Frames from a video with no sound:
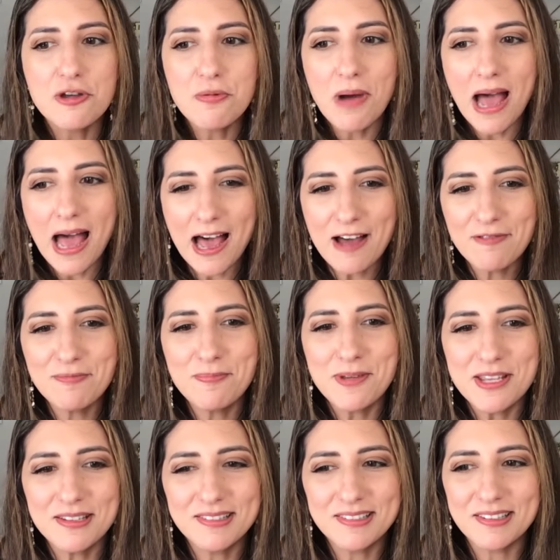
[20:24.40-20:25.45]
you have
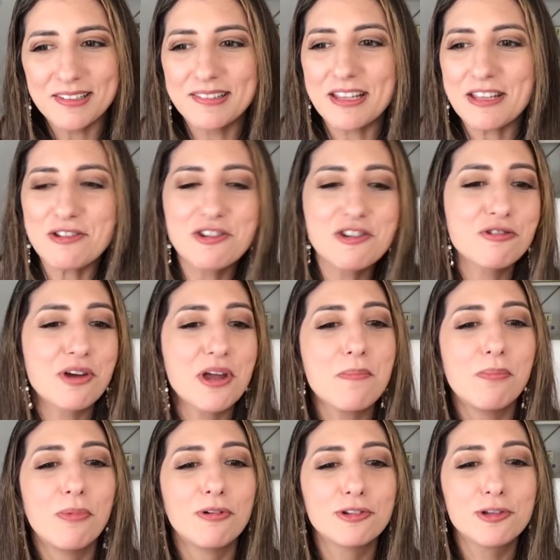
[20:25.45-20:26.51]
pieces that you can
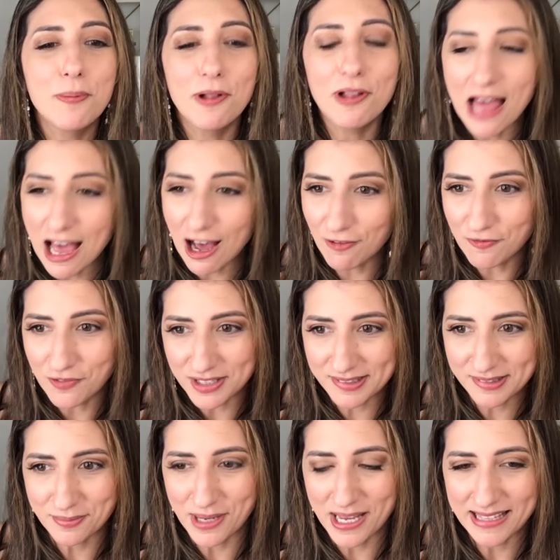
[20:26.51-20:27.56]
create multiple
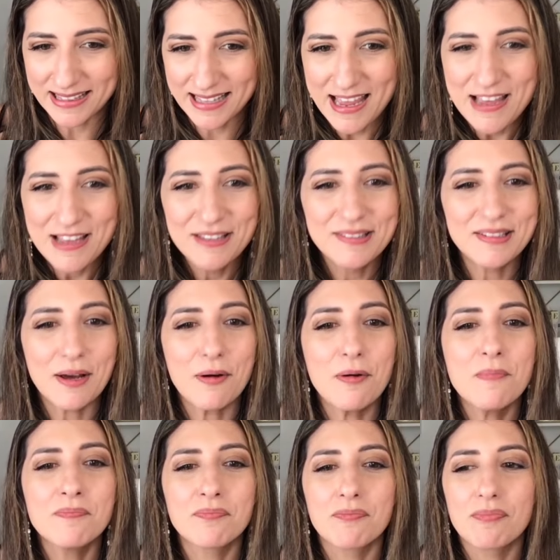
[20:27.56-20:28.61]
outfits with.
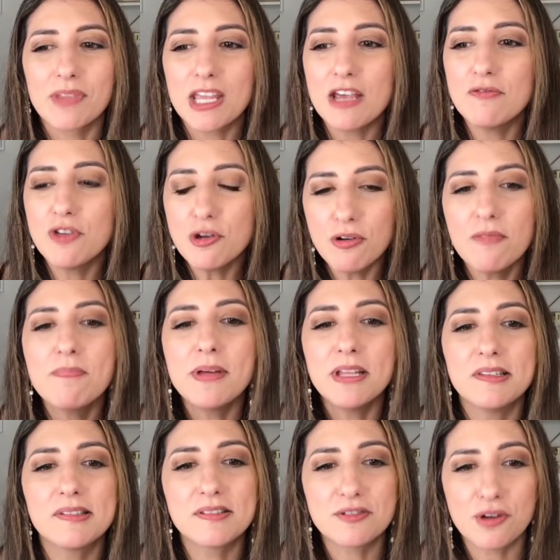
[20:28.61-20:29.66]
So if you have
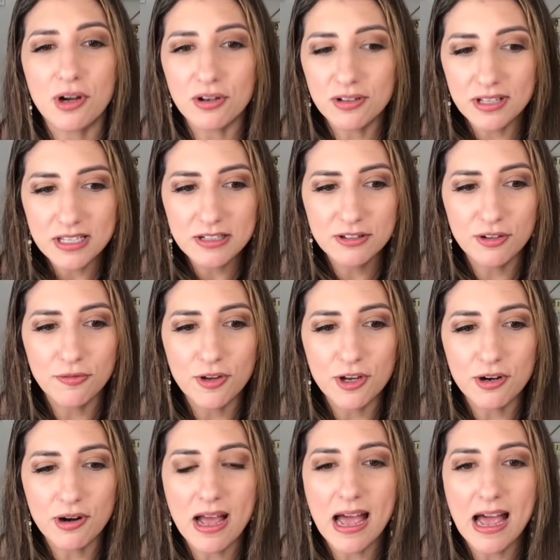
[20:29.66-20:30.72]
been struggling to
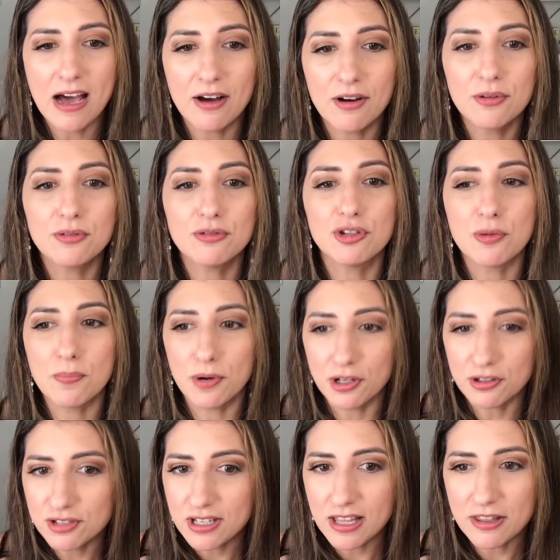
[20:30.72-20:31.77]
figure out how to
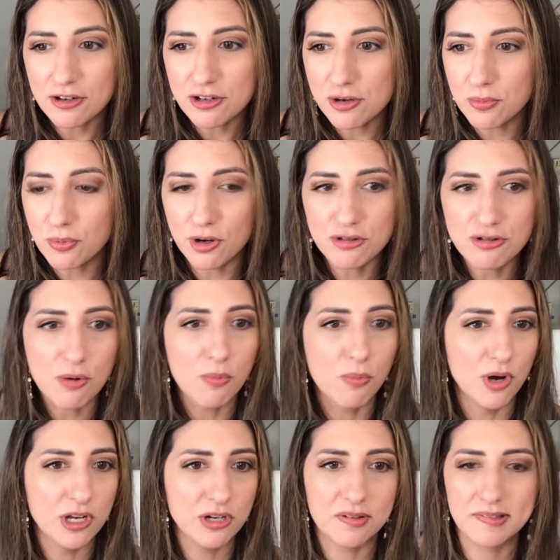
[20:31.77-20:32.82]
put together your
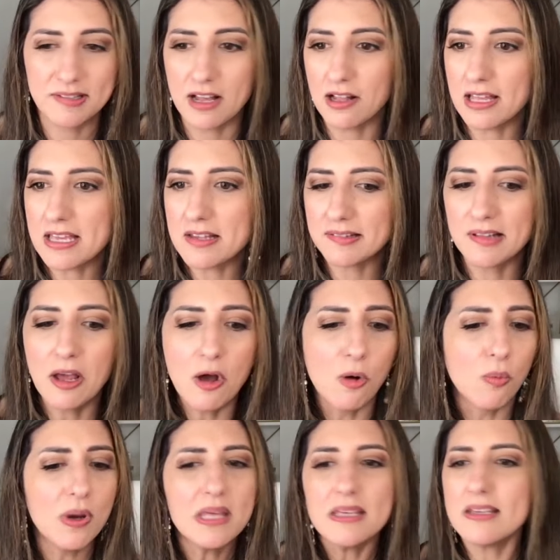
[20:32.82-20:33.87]
wardrobe, what your style is,
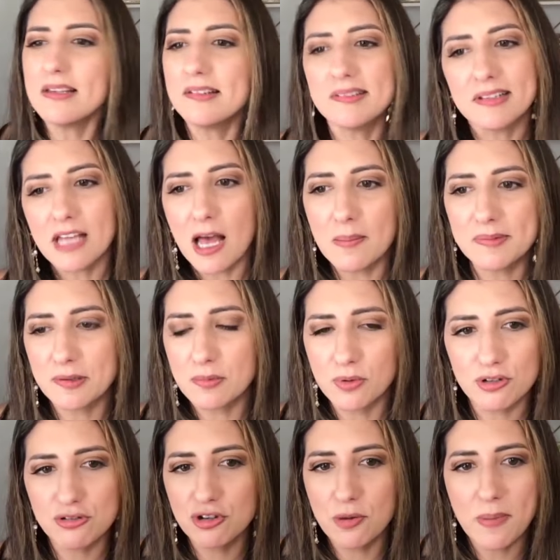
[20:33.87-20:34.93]
what is a capsule
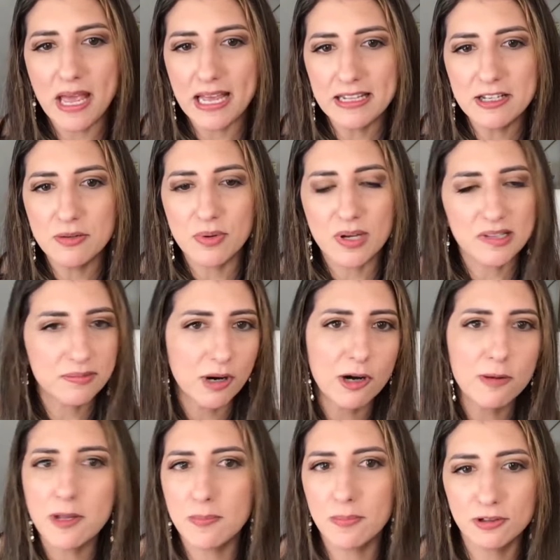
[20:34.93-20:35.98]
wardrobe anyways? Why
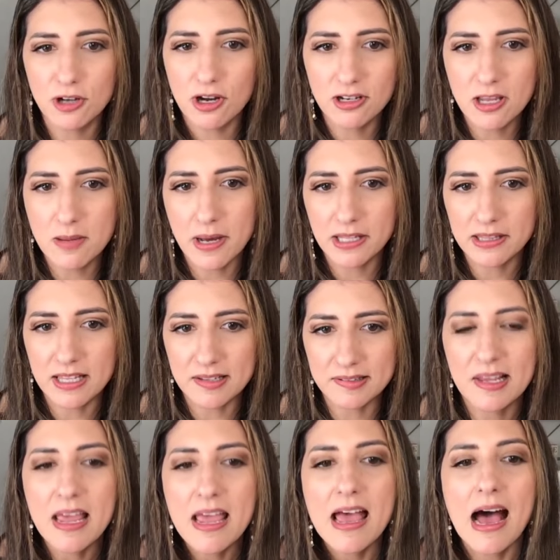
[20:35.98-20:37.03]
are people talking about
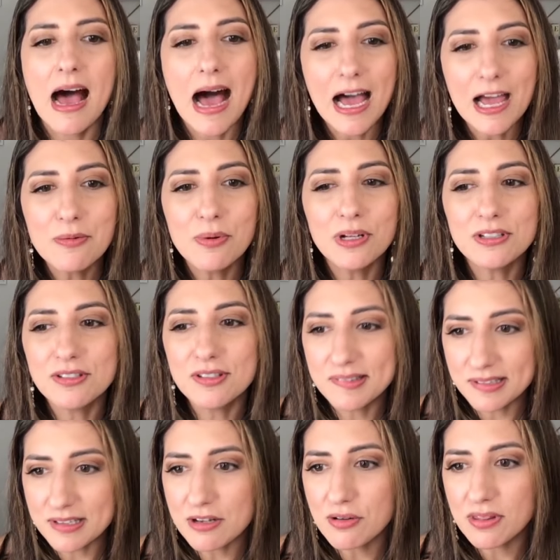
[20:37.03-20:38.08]
this? I want to
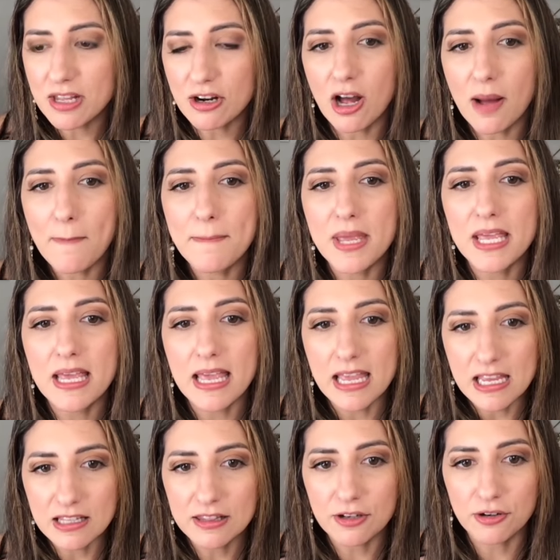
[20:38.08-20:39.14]
see you there on May
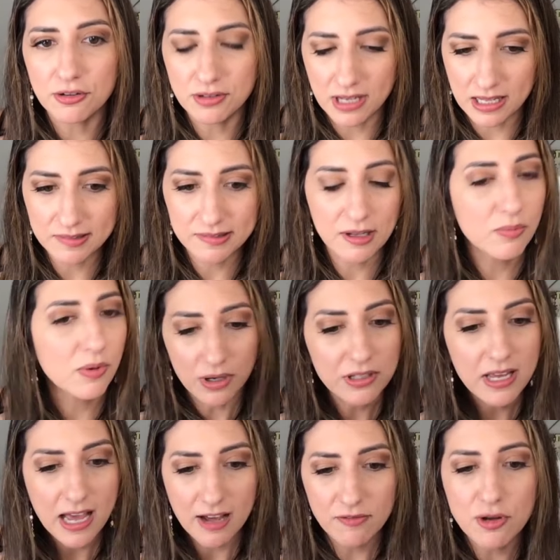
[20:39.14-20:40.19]
8th or 9th. So I
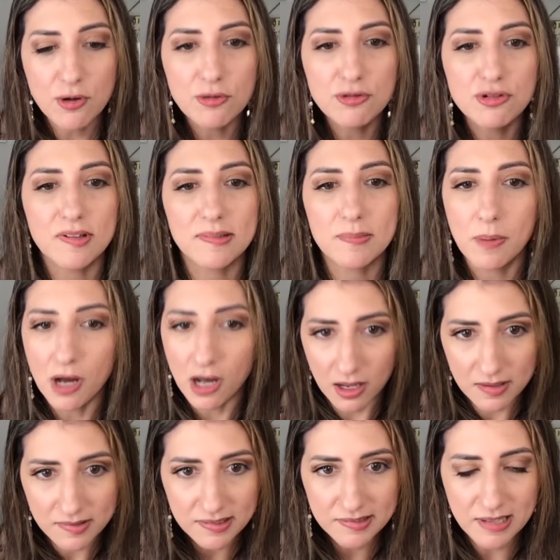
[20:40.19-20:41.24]
want to have you just
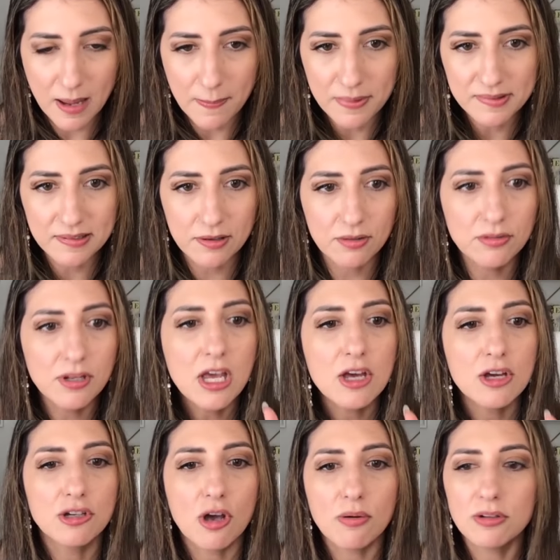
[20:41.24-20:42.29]
pause this episode,
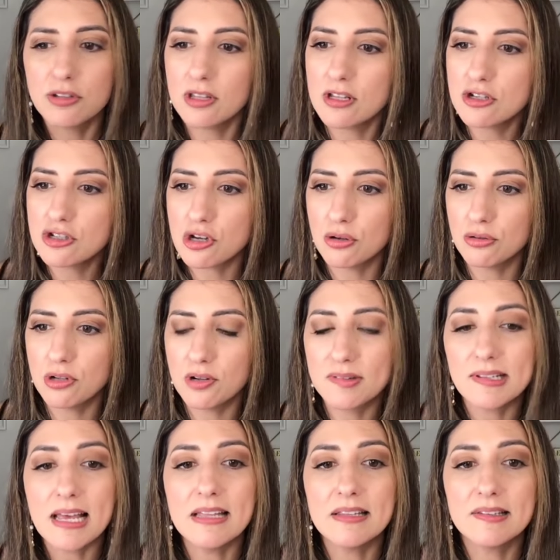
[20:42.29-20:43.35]
go into the show
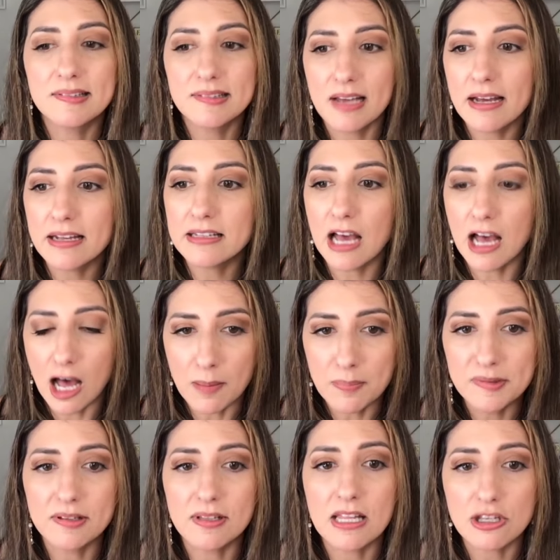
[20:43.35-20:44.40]
notes, and sign
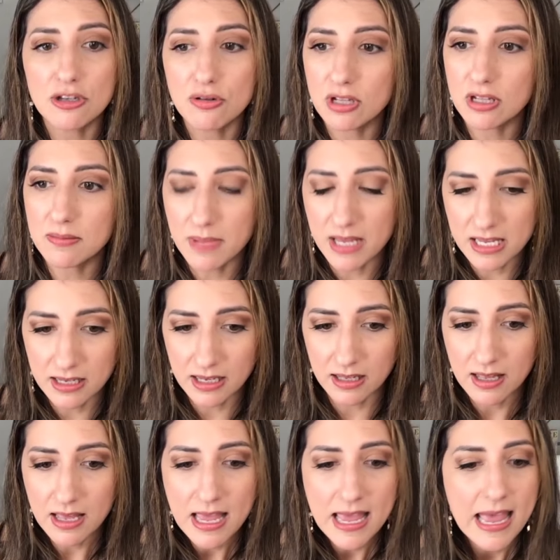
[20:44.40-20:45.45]
up so that you can make
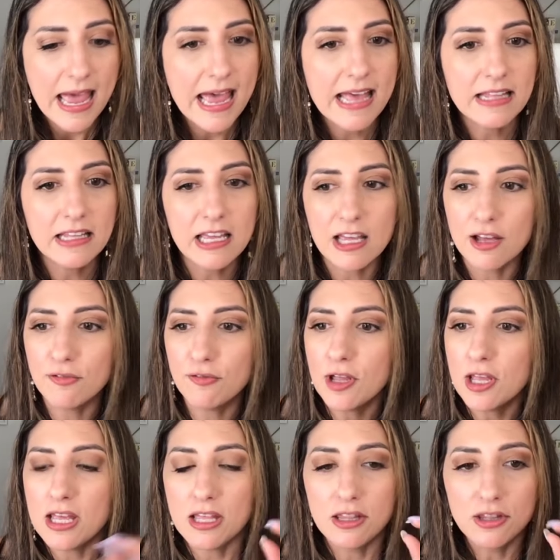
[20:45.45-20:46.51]
it. And if
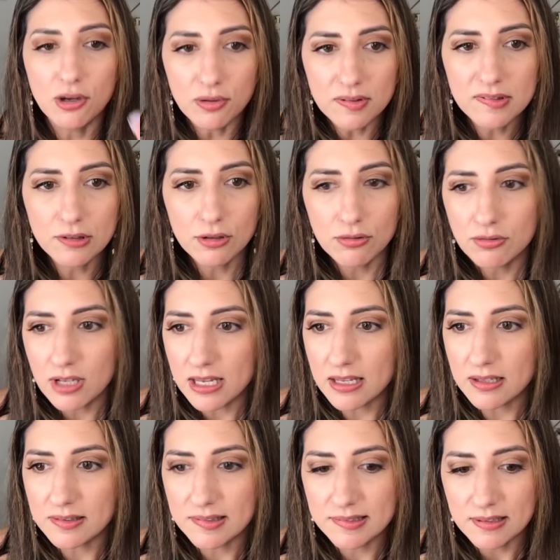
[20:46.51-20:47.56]
those two
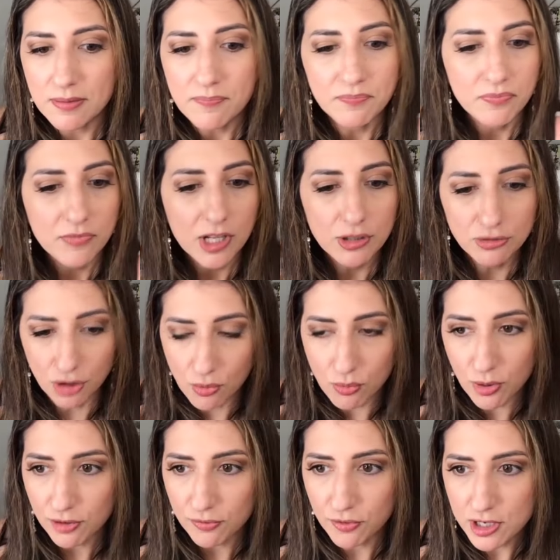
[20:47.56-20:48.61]
dates
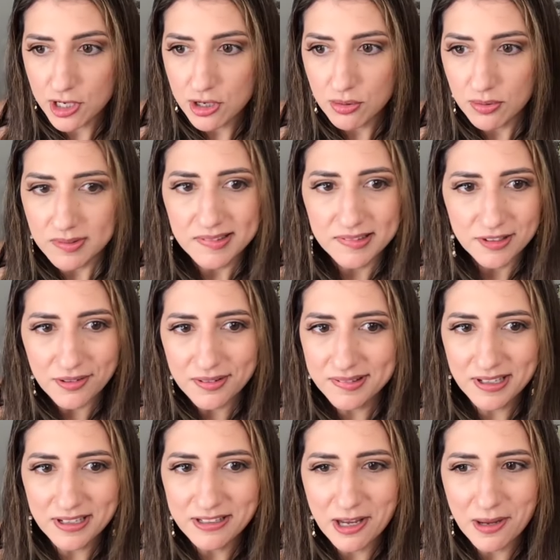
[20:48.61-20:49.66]
don't work for you, still
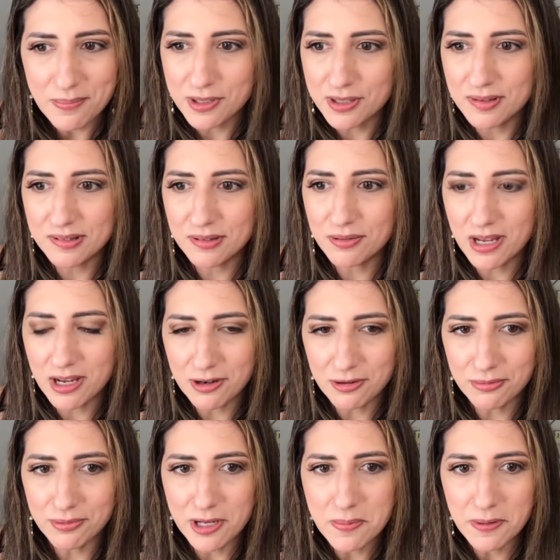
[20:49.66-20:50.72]
sign up because you'll get
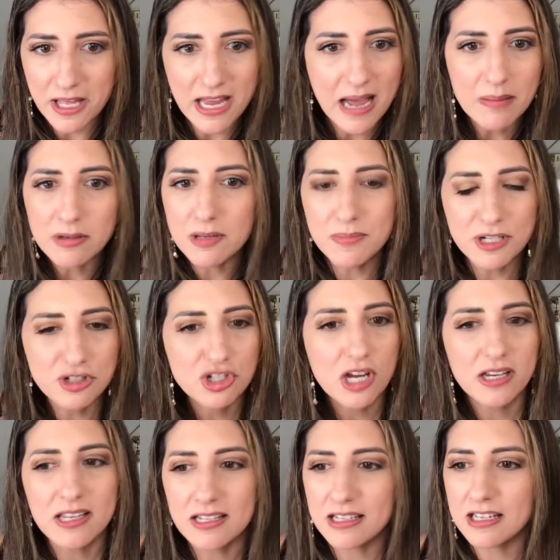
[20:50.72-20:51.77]
a replay. I'm going to be
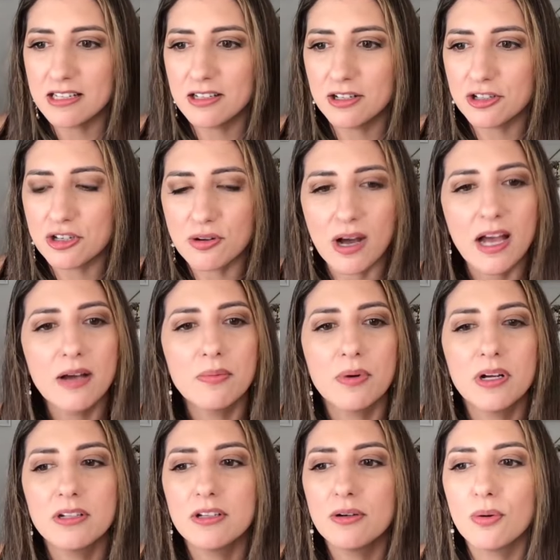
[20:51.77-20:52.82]
checking in on you. I
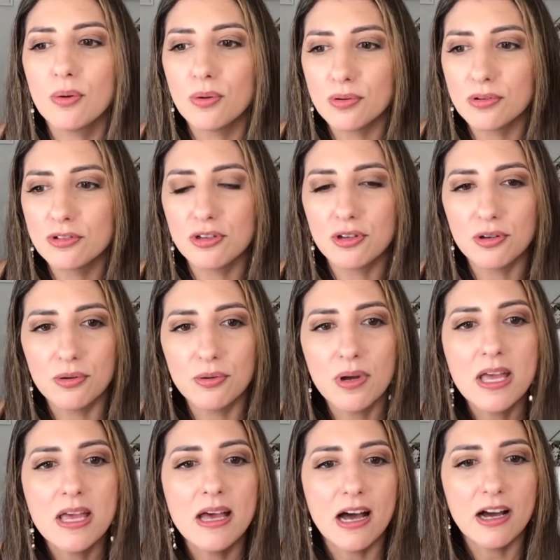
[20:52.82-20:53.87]
want to hold
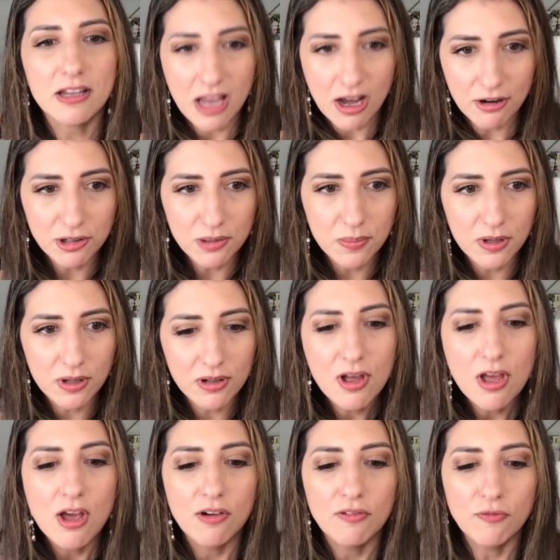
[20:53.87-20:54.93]
you
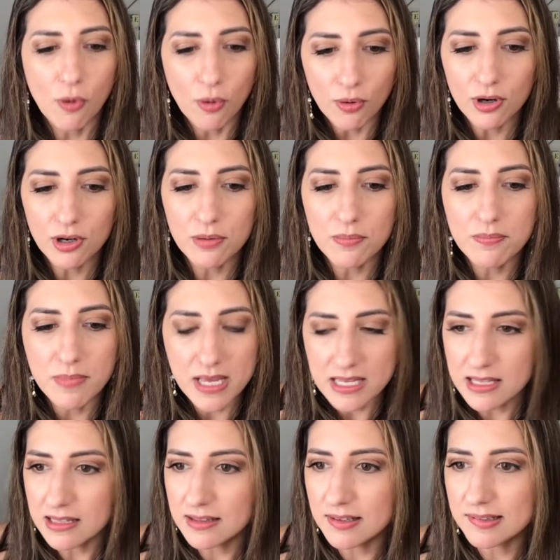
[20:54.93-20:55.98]
accountable for
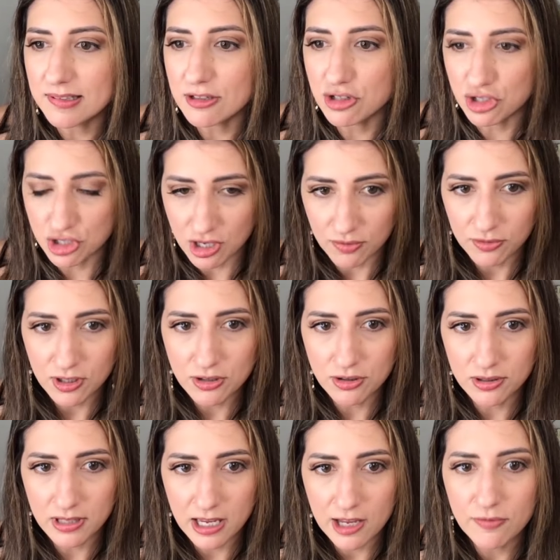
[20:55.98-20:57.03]
making this shift in
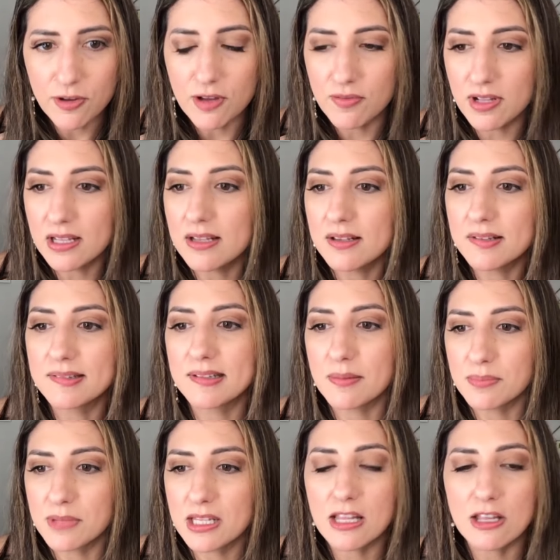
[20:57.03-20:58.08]
your life if it is
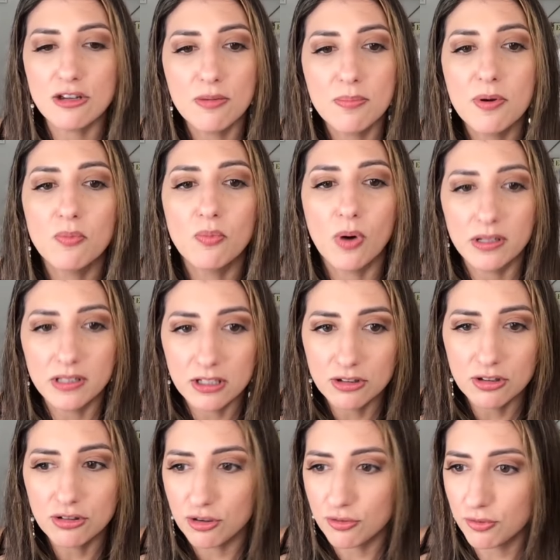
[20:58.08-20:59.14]
something that you have been wanting
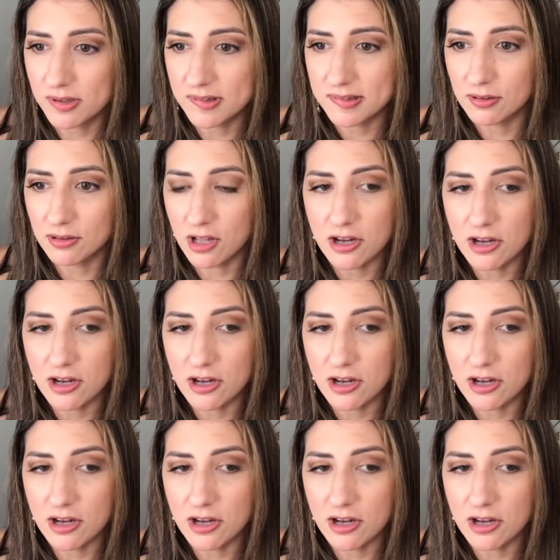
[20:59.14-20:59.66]
to do for so